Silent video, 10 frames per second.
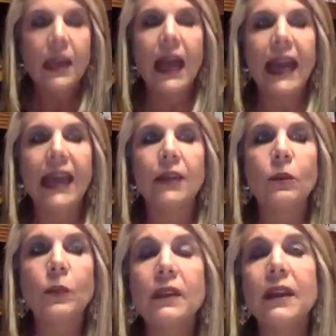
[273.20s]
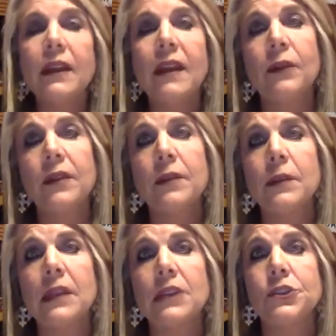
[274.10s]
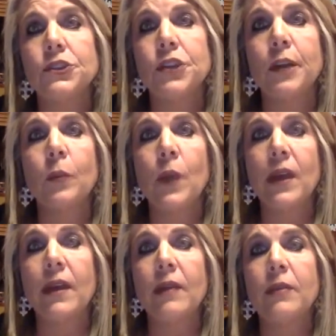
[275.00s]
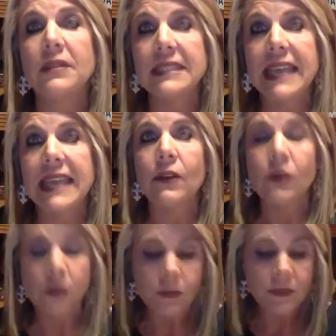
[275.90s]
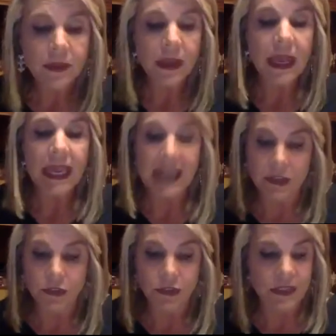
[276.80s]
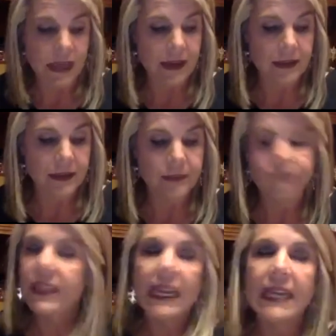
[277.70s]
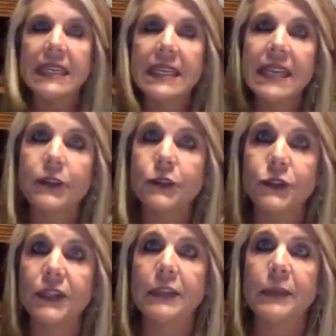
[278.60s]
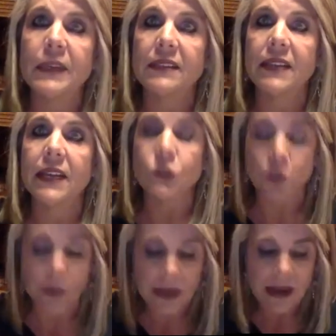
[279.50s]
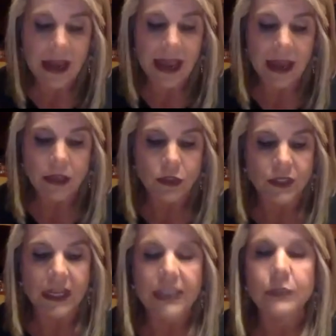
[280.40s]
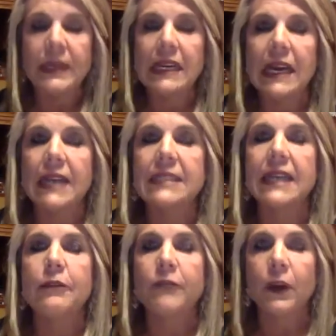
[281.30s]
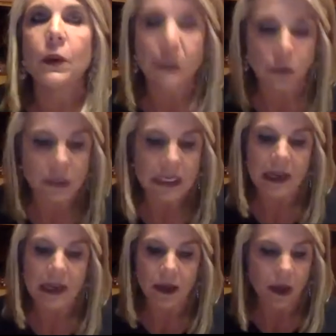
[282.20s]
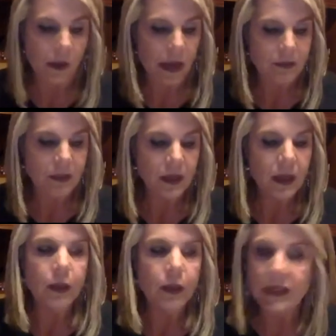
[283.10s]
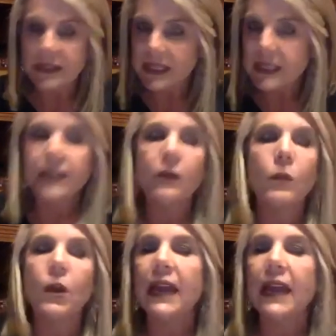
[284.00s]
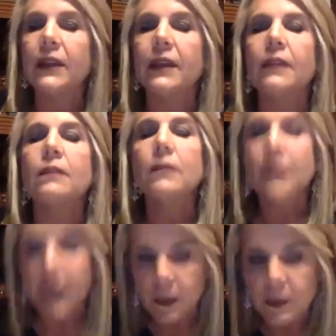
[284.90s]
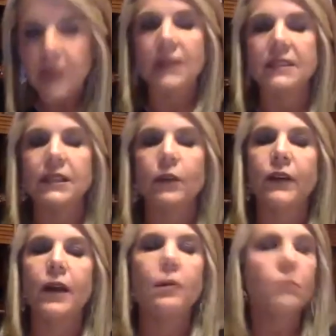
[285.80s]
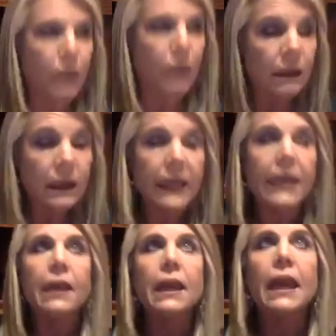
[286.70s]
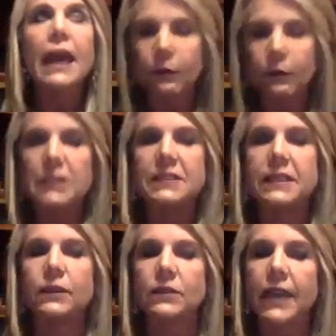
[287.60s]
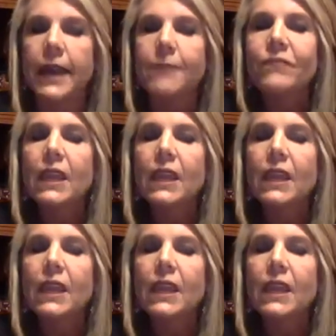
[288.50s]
I had a really unhealthy relationship with the scale and exercise. I didn't exercise because I enjoyed it. I exercised because I felt guilty not going. If I didn't get a workout in, I beat myself up mentally every single day.